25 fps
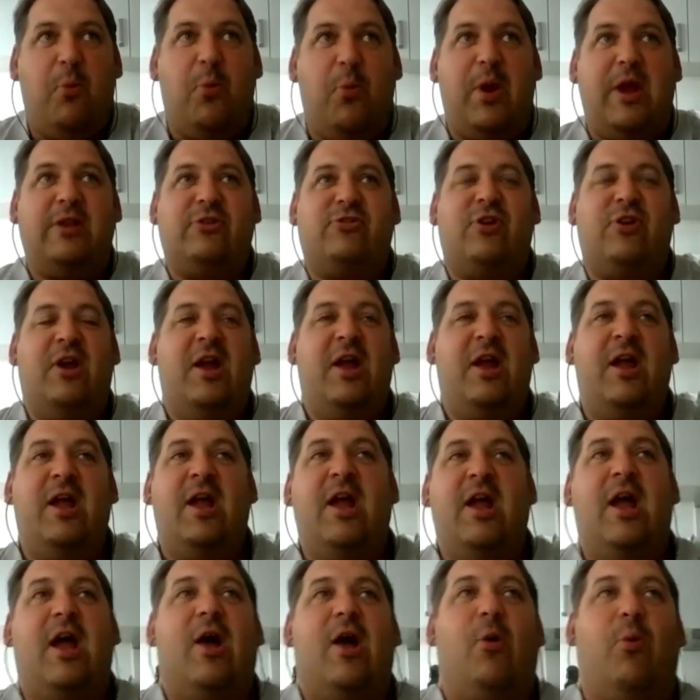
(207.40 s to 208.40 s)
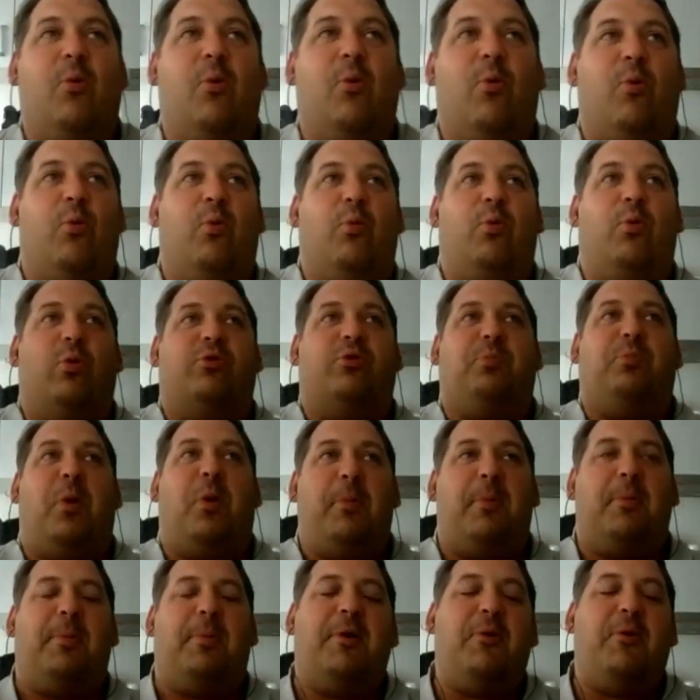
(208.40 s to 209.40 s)
which was
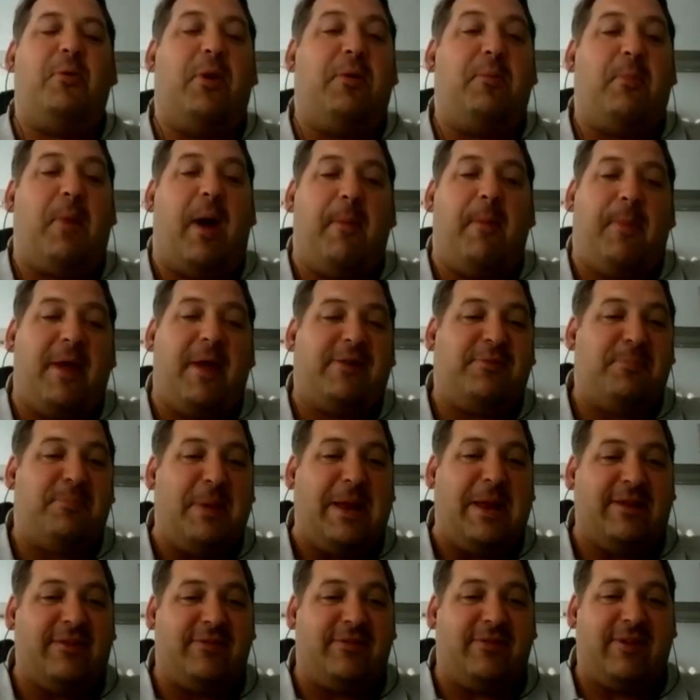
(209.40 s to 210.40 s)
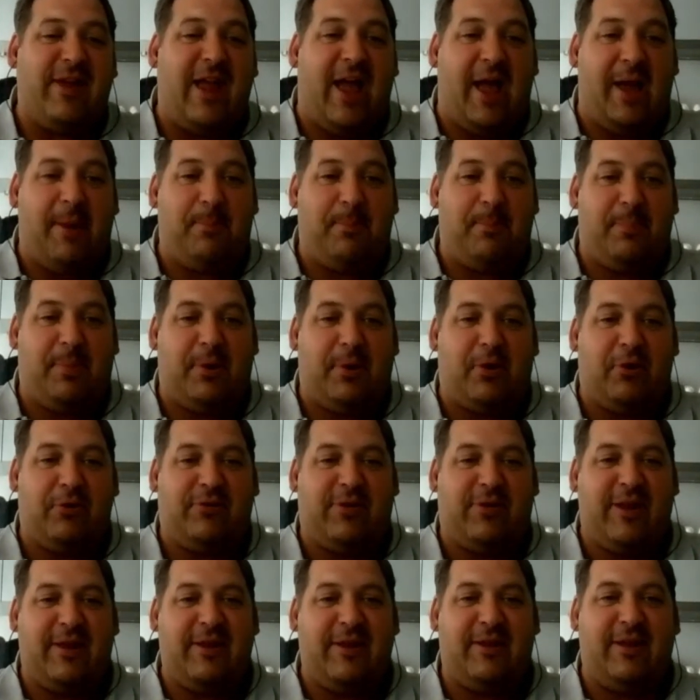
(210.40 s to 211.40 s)
probably one of my best meets yet,
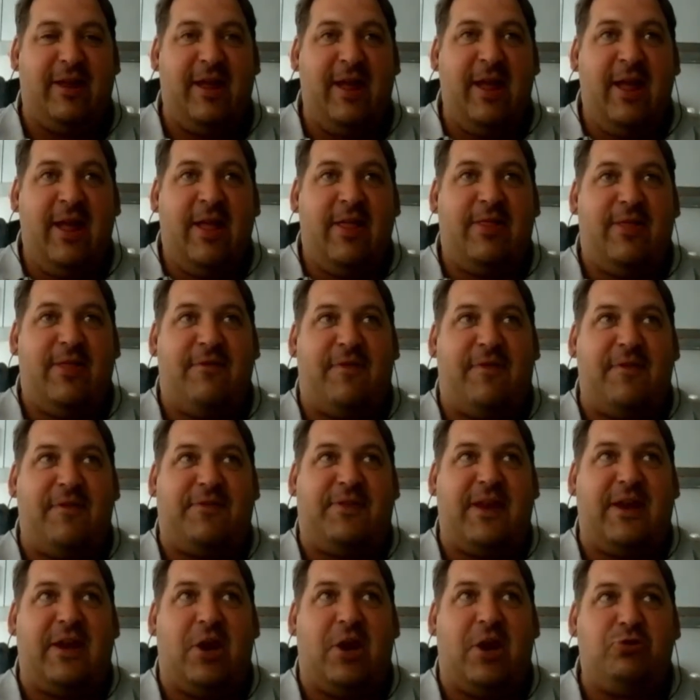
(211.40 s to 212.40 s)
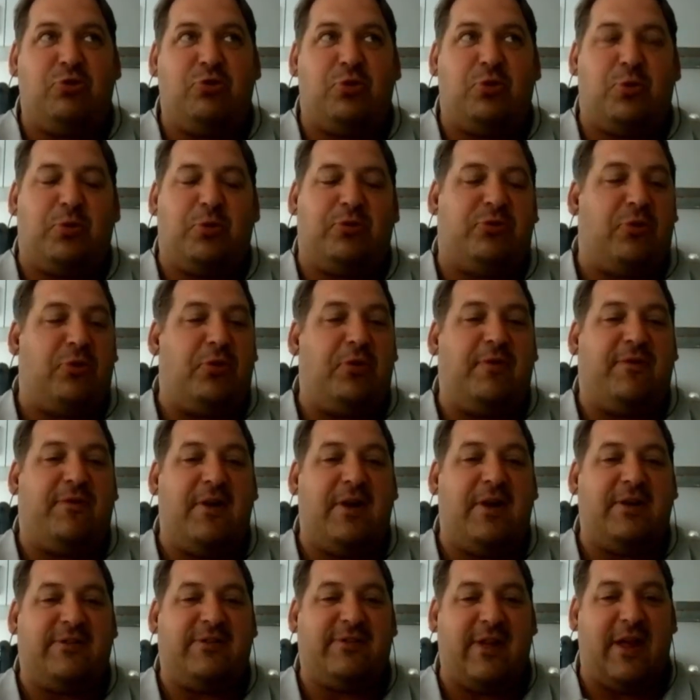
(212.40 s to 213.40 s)
because the 1500 was on the
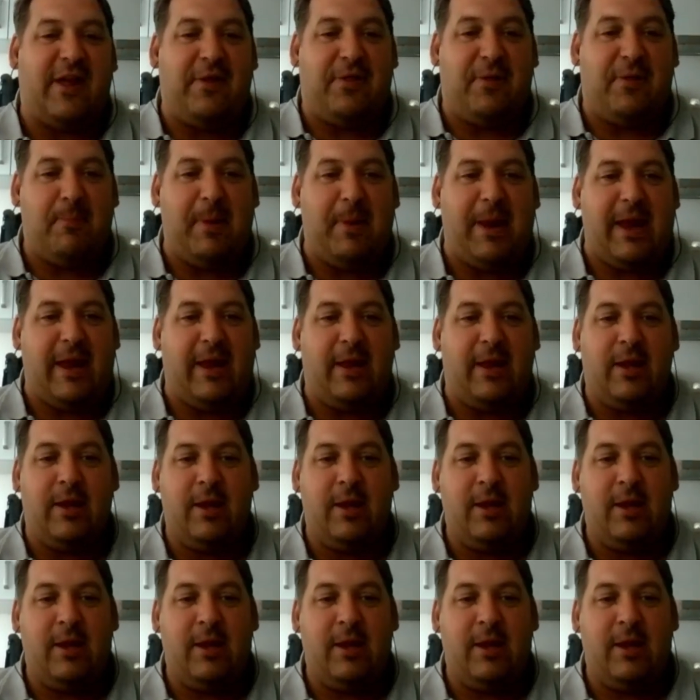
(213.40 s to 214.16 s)
first day of the meet,